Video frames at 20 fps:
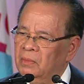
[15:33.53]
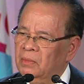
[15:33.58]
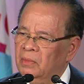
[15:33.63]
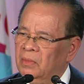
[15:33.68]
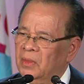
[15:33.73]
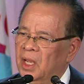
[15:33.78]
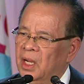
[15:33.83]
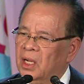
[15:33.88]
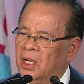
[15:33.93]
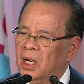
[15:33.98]

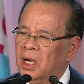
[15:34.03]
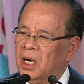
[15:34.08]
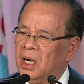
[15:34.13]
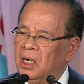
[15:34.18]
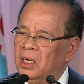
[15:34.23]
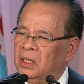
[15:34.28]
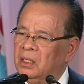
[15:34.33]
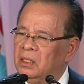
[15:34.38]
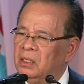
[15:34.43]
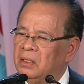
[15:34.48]

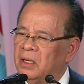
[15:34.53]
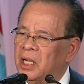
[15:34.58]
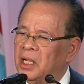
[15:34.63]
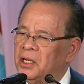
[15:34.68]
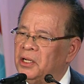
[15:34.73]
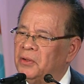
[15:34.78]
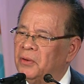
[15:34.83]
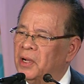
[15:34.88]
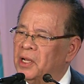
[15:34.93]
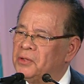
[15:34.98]
Descartes
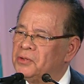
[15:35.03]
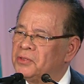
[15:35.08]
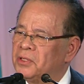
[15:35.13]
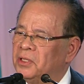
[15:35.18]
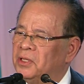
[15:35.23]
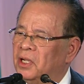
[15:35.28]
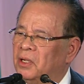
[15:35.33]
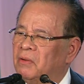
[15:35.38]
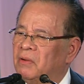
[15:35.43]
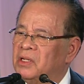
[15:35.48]
tried to answer
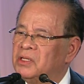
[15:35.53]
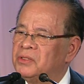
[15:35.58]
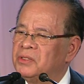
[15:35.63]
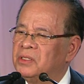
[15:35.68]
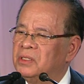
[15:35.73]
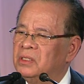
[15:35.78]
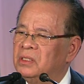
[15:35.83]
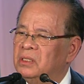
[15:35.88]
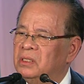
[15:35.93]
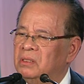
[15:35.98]
the
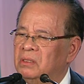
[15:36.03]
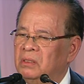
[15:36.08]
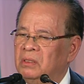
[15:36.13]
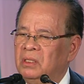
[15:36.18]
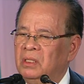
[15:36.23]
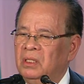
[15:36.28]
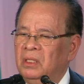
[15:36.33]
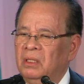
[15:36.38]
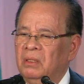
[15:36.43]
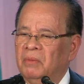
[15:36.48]
question
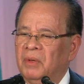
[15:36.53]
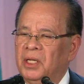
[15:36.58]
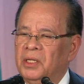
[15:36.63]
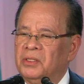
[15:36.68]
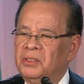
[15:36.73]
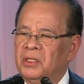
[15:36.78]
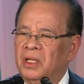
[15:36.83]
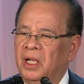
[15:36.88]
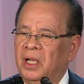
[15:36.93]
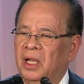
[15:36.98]
by
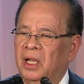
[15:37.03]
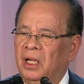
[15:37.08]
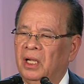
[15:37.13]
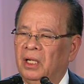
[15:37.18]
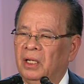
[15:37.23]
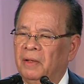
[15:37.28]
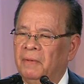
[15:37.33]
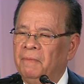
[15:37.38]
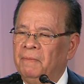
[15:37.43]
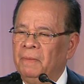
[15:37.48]

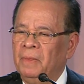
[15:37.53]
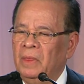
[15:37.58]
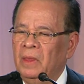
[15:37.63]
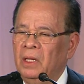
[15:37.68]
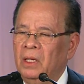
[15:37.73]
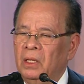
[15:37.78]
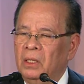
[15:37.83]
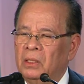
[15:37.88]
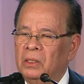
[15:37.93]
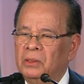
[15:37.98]
saying,
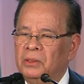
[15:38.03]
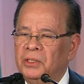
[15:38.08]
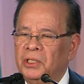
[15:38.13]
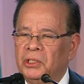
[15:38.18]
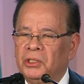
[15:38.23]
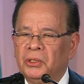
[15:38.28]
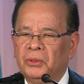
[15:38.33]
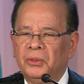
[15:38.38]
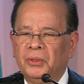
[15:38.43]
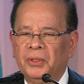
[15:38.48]

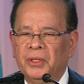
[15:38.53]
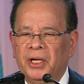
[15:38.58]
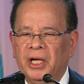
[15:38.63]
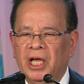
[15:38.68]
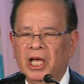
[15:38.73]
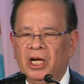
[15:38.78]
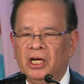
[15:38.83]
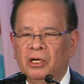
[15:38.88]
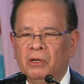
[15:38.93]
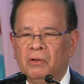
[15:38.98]
cogito
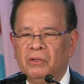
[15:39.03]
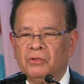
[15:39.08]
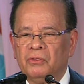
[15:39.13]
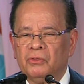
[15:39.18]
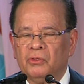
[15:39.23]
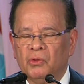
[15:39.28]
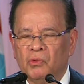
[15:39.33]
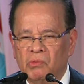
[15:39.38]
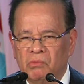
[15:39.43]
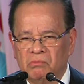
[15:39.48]
ergo
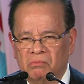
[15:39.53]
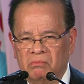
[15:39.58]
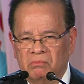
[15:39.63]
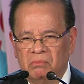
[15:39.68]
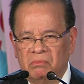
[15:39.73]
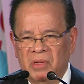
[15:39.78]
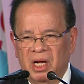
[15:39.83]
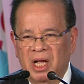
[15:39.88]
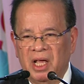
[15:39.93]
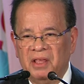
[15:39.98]
sum,
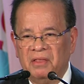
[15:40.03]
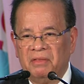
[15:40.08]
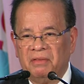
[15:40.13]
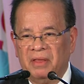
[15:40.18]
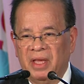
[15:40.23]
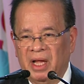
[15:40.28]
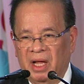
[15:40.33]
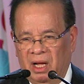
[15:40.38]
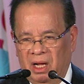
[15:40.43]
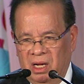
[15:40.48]
I
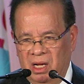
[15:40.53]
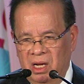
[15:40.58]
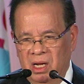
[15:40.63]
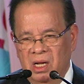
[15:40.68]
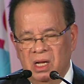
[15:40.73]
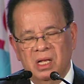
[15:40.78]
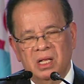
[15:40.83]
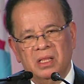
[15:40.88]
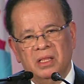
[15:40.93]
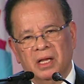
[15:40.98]
think,
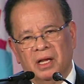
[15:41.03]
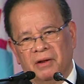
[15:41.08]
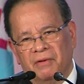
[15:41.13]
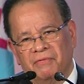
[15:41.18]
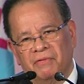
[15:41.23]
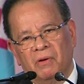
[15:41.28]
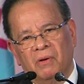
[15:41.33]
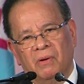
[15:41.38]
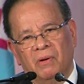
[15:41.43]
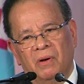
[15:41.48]

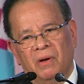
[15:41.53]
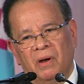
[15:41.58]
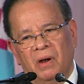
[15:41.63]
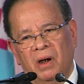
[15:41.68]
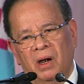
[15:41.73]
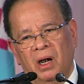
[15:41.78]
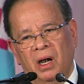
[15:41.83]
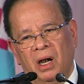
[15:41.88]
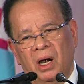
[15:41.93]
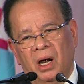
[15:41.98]
therefore
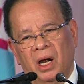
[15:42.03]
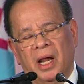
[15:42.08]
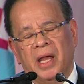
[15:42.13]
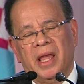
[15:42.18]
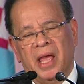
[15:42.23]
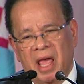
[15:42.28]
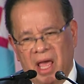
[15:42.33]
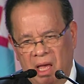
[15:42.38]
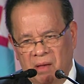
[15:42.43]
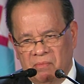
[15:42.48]
I
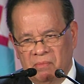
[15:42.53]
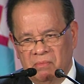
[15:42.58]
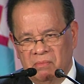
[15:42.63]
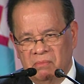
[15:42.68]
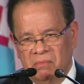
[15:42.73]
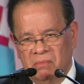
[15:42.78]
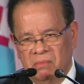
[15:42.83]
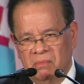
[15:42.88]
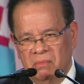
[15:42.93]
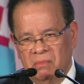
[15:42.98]
am.
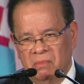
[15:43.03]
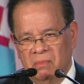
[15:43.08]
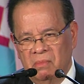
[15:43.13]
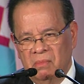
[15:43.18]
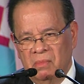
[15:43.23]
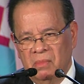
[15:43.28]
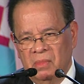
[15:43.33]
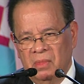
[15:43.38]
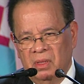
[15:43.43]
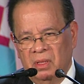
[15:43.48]

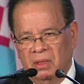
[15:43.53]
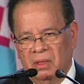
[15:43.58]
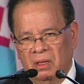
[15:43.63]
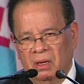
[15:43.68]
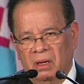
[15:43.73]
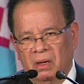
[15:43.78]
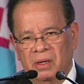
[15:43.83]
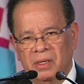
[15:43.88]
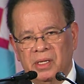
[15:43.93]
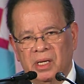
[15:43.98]
The
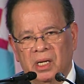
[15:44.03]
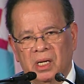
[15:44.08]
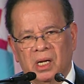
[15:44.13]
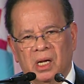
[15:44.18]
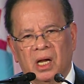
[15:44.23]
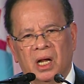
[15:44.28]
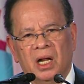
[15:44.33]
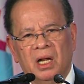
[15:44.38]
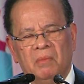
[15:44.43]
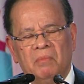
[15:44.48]
theologian
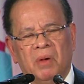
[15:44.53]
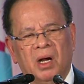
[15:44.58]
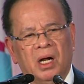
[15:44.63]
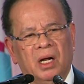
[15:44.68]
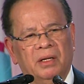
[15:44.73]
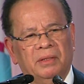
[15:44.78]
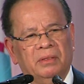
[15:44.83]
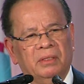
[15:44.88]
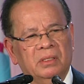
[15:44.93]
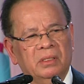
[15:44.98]
Karl
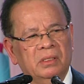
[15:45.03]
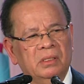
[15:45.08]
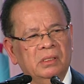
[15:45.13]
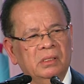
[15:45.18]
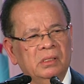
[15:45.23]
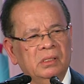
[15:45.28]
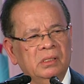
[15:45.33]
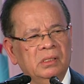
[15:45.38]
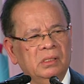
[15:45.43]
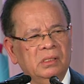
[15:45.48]
Barth
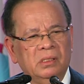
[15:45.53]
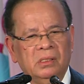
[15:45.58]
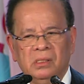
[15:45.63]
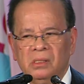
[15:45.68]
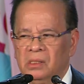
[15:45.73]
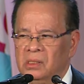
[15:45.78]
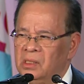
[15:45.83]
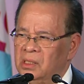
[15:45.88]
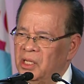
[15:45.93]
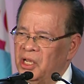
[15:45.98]

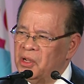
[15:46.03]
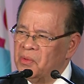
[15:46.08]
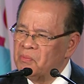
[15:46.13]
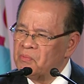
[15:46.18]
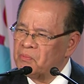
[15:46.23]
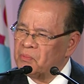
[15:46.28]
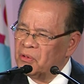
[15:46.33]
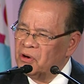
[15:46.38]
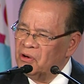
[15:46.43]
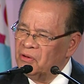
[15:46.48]

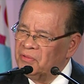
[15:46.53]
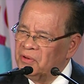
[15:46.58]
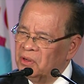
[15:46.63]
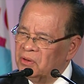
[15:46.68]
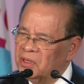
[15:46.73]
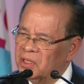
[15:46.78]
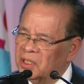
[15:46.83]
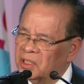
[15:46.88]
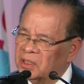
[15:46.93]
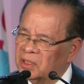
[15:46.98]
improved
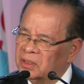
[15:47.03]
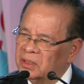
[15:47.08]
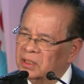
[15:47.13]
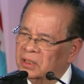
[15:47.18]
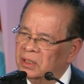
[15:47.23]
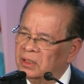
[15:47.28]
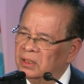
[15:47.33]
on that